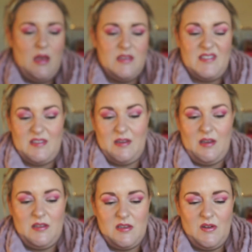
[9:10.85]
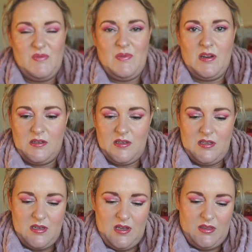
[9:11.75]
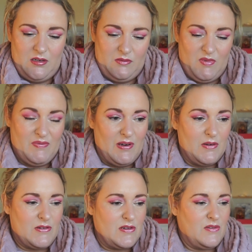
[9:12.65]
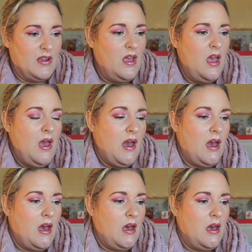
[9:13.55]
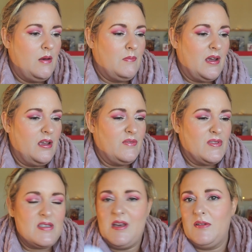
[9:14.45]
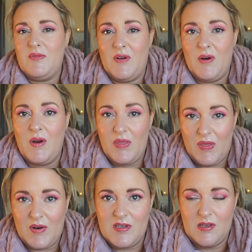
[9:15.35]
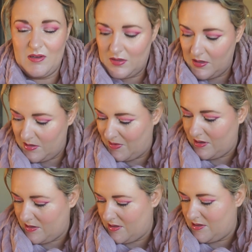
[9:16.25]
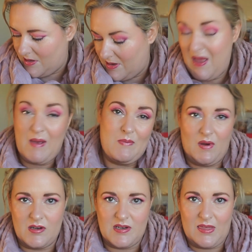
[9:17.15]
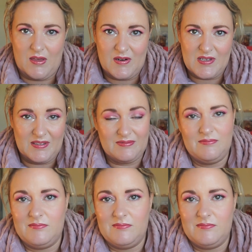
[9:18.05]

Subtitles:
This is a nice enough product. It's nothing revolutionary. But I have this down for 30 uses, because it's a Project 30. Look